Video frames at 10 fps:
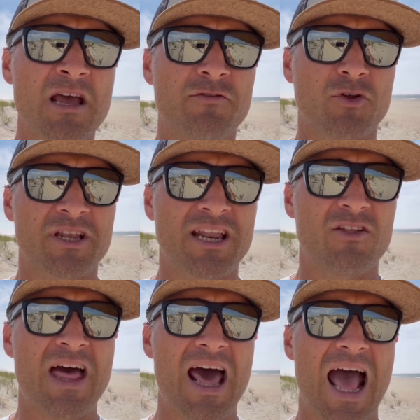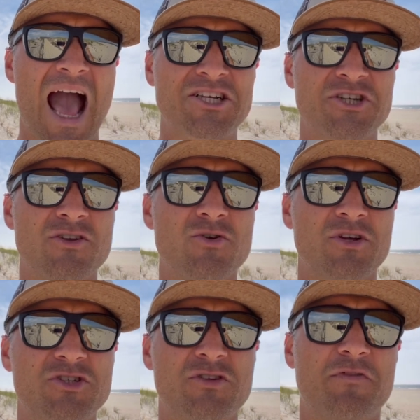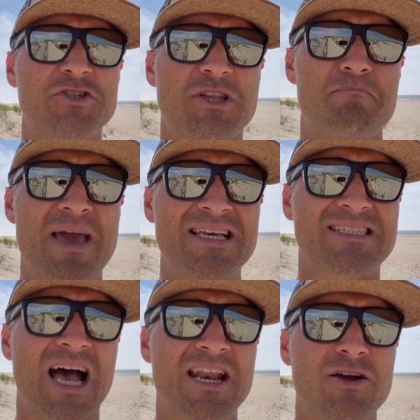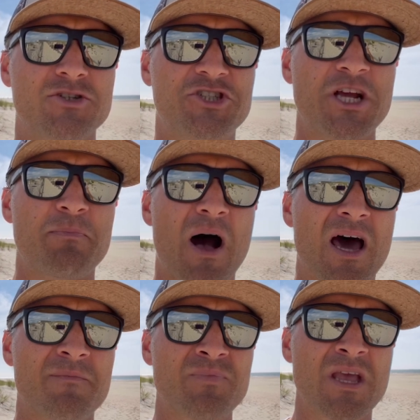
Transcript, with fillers: If you're looking to get on that action, you could fish the bay side here in Ship Bottom